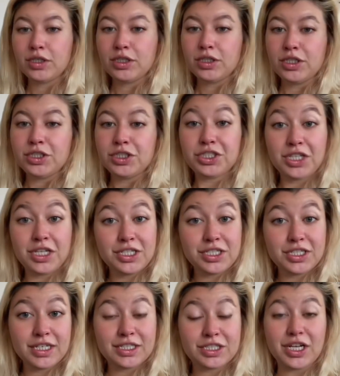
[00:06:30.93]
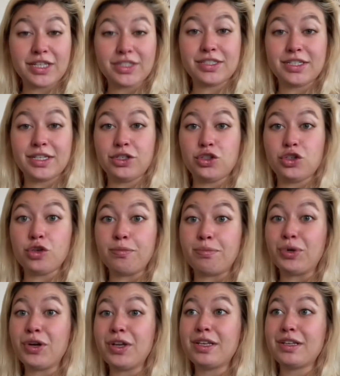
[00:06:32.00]
She suggested to
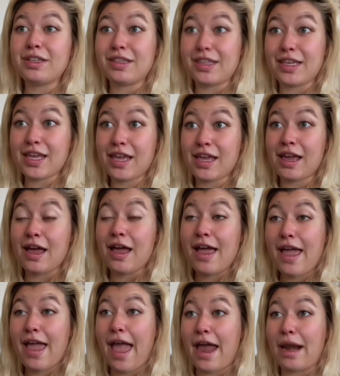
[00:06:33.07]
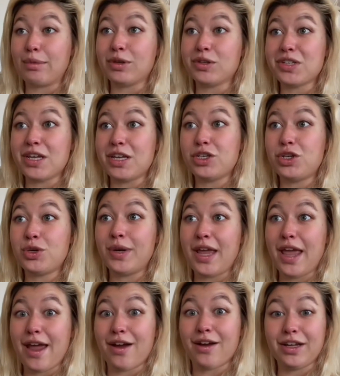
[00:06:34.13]
put the animals into an
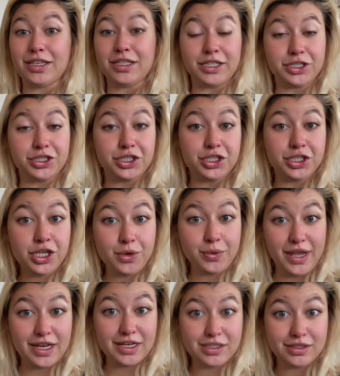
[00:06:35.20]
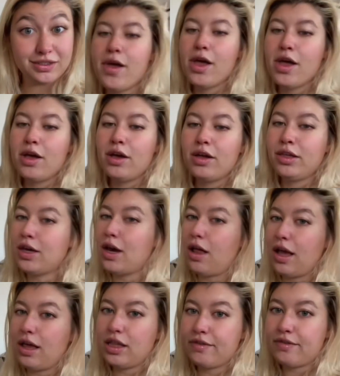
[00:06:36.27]
air-conditioned unit. Y'all,
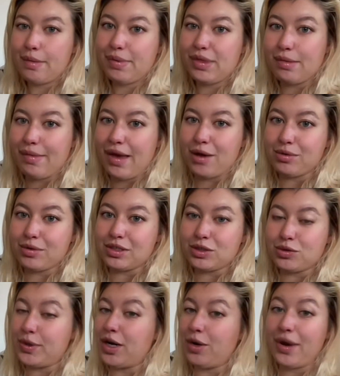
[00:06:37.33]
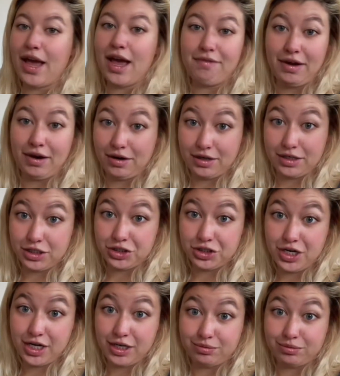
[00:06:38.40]
I live up in the mountains. We don't have air conditioning.